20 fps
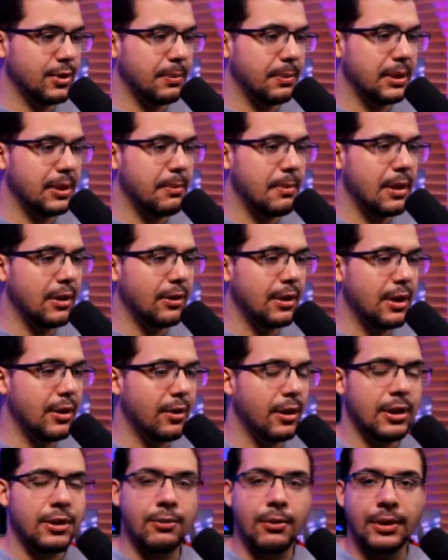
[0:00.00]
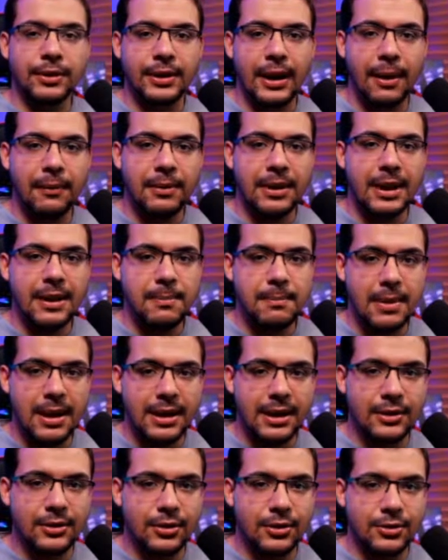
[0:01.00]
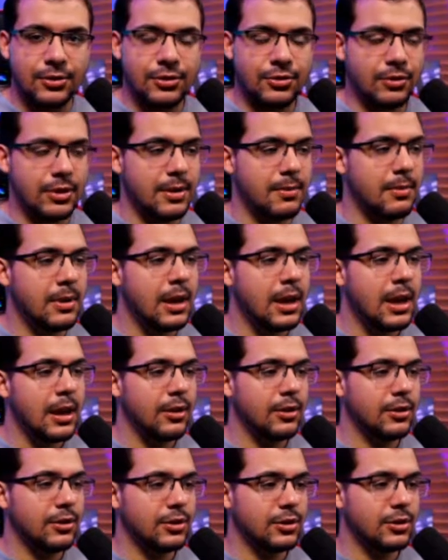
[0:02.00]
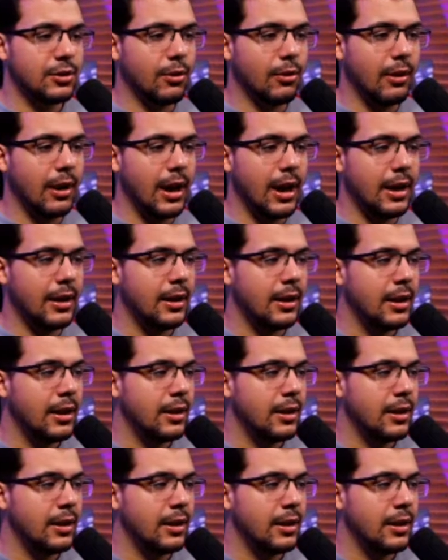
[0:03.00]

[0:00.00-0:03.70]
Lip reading: in the middle here and you want to have it embedded to your stream, you can just go ahead,